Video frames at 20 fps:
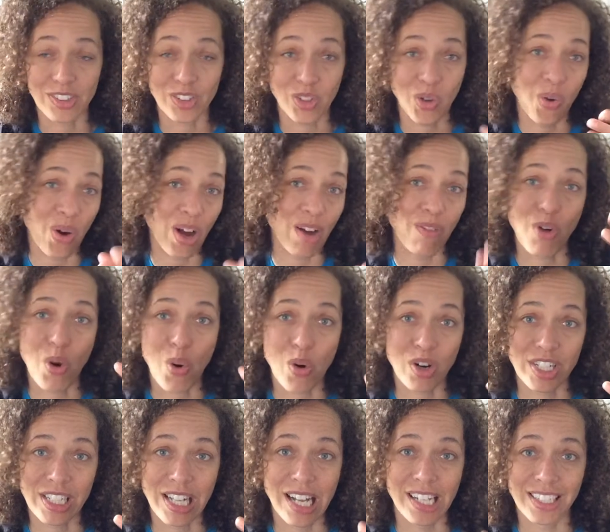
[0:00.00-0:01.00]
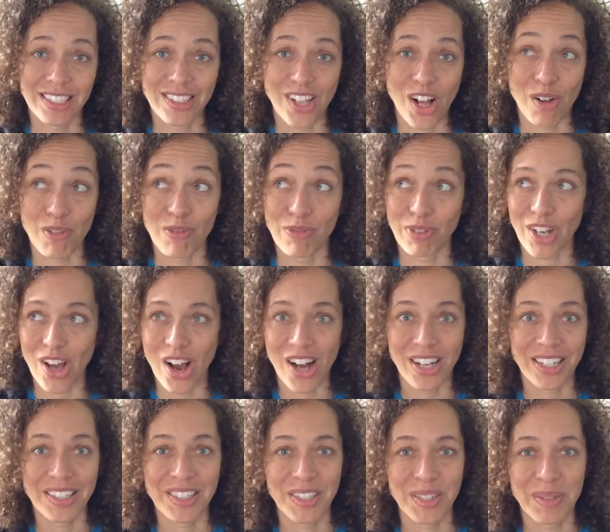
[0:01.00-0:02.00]
So of course I'll
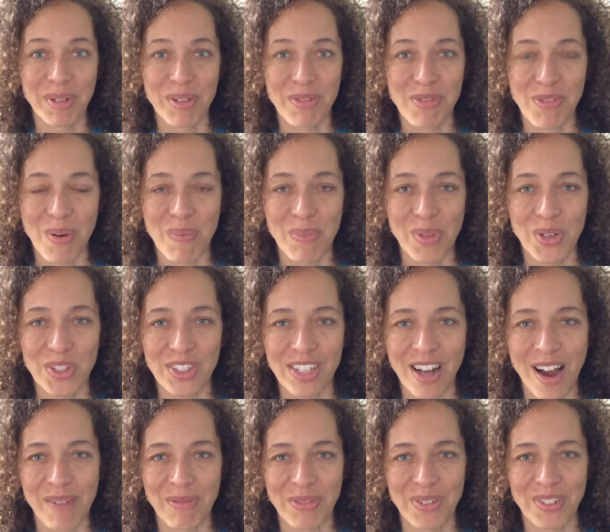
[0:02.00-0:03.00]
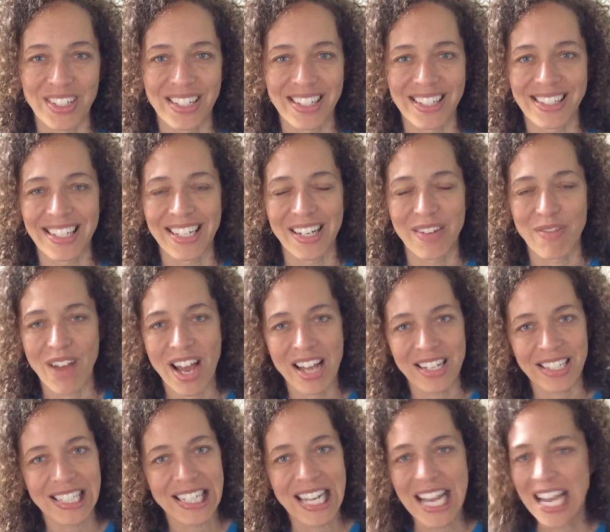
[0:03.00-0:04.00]
vlog a little bit from those conferences and
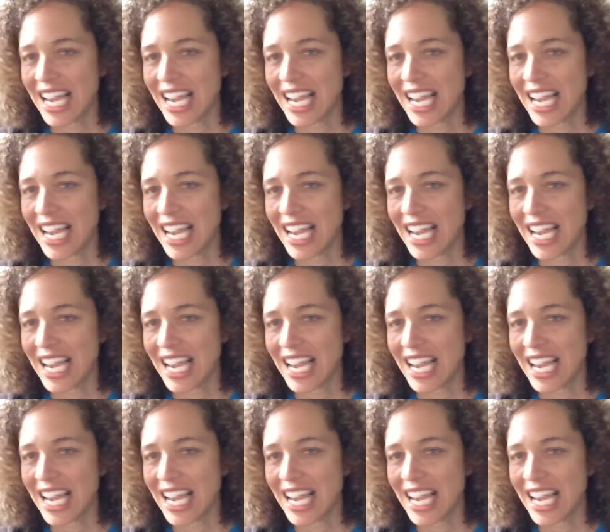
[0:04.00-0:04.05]
events.